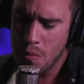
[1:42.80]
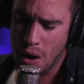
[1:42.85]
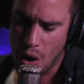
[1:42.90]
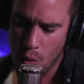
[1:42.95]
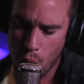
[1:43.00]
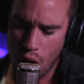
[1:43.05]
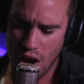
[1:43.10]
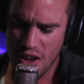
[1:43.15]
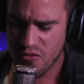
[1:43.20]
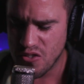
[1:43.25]

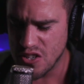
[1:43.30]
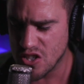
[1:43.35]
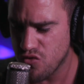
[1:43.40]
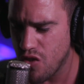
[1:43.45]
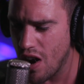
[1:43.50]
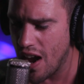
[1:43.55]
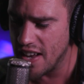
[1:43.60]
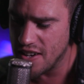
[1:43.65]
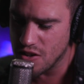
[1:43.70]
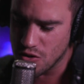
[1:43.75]
My wife
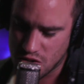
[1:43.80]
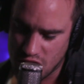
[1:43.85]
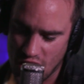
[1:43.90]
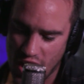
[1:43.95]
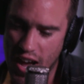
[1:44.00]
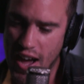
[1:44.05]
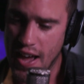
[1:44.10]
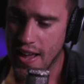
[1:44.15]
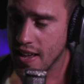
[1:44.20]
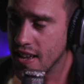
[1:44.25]
is ride or
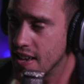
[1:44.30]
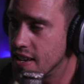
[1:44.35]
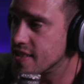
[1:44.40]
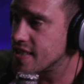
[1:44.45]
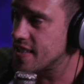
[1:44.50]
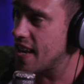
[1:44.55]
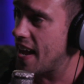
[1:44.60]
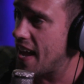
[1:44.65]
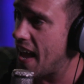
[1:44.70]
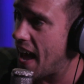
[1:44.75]
die,
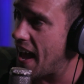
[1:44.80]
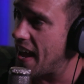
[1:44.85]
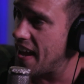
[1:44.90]
say